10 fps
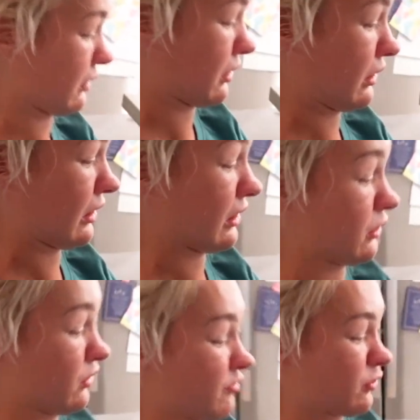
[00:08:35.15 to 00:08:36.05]
So,
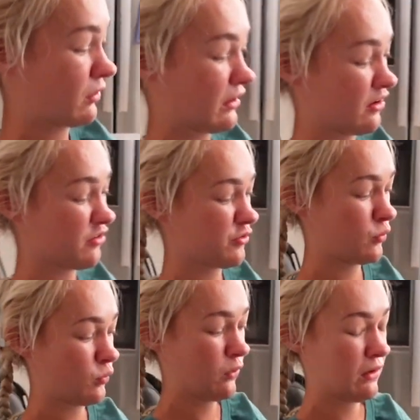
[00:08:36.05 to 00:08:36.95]
if you guys
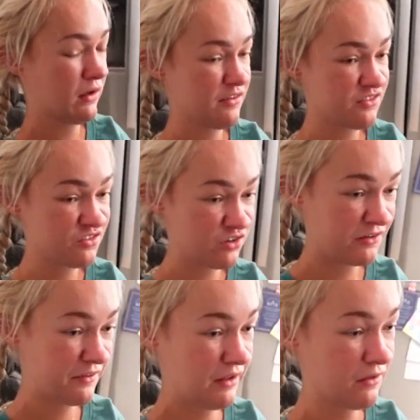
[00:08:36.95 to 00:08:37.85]
want to
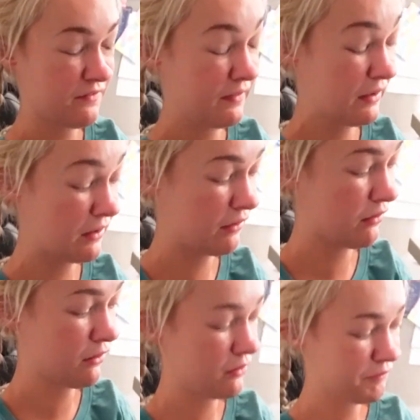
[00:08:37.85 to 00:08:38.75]
check out that
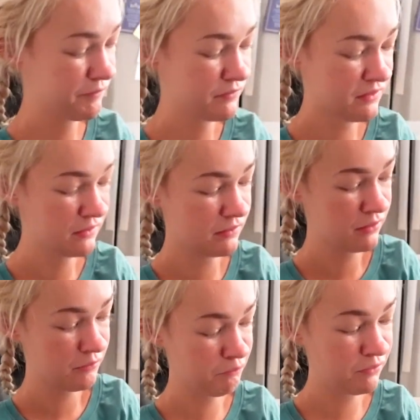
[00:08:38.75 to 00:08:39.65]

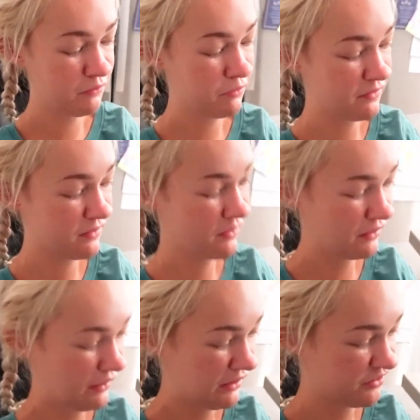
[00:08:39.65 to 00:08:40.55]

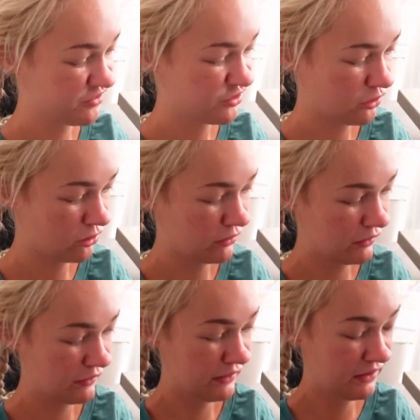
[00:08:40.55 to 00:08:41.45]
BPD like journal,
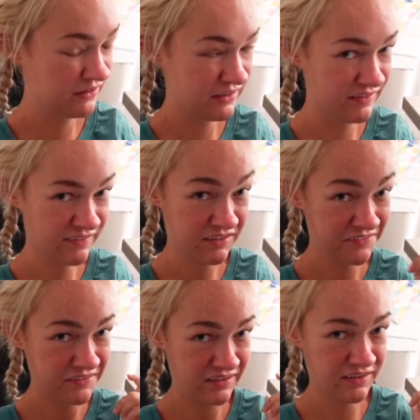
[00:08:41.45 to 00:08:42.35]
I can
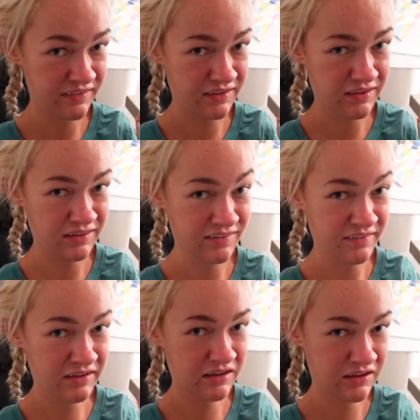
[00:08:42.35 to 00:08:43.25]
link it in
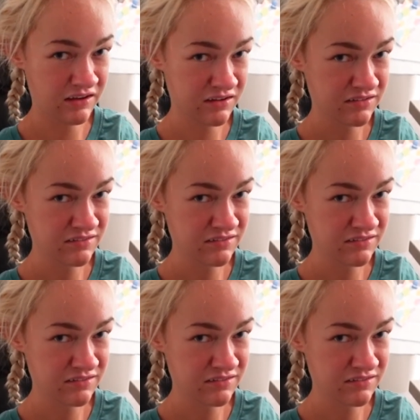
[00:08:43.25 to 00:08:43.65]
the.